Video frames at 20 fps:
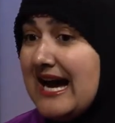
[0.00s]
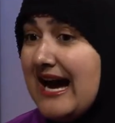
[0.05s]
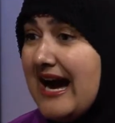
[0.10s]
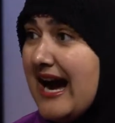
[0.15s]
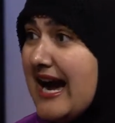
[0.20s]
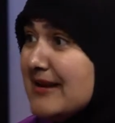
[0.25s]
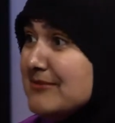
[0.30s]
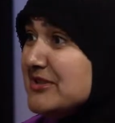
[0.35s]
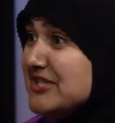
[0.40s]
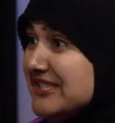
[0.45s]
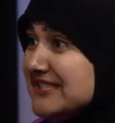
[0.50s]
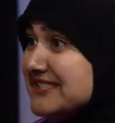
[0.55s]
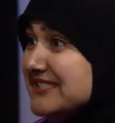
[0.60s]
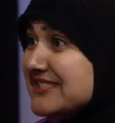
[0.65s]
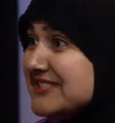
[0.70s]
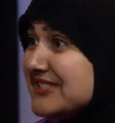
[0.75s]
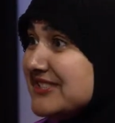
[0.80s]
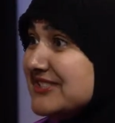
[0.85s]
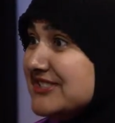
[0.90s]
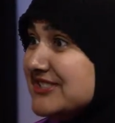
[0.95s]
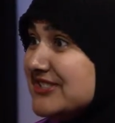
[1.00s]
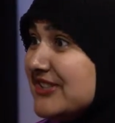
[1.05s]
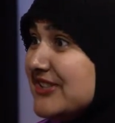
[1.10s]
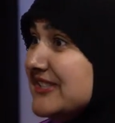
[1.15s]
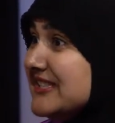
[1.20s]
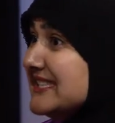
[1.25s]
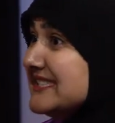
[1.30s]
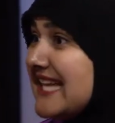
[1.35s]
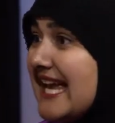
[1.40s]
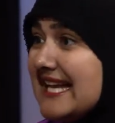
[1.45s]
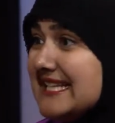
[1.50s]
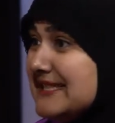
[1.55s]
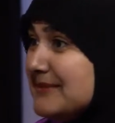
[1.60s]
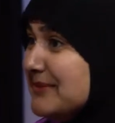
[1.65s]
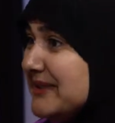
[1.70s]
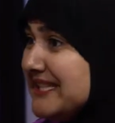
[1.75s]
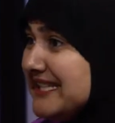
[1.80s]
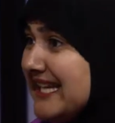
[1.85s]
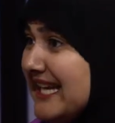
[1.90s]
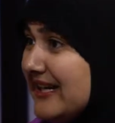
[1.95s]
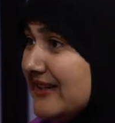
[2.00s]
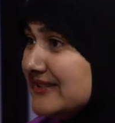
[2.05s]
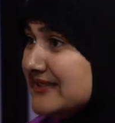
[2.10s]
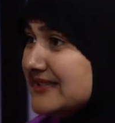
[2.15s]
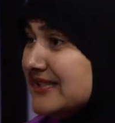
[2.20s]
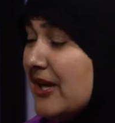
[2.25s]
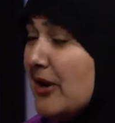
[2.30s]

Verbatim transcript: I'm just as concerned as anybody else.